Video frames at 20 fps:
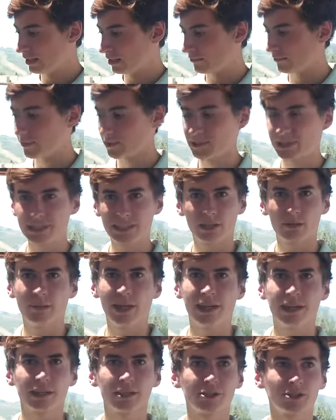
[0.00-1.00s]
The first is a
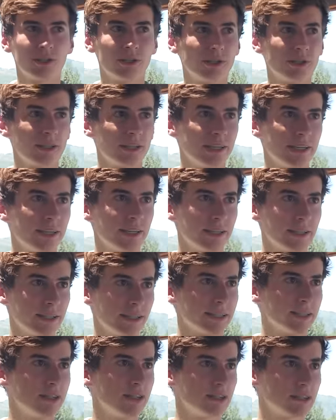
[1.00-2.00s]
command and control that, that
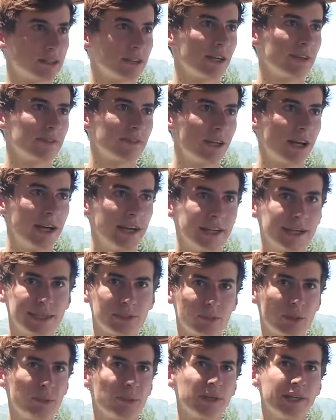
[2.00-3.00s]
lets users start flying. It
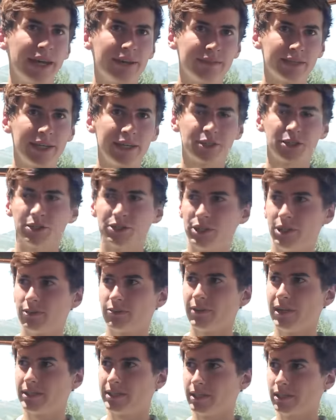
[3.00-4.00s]
has waypoint navigation,
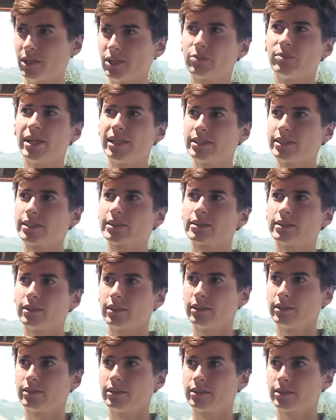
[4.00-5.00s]
geofencing, all the basics
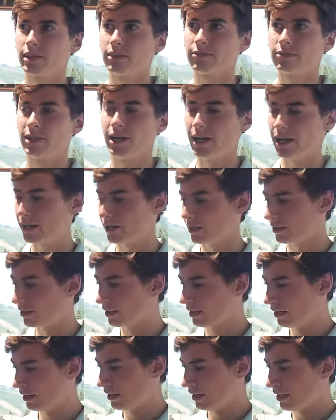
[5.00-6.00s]
to, to start flying and
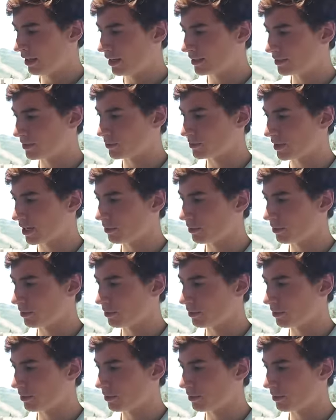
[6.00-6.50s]
and see what's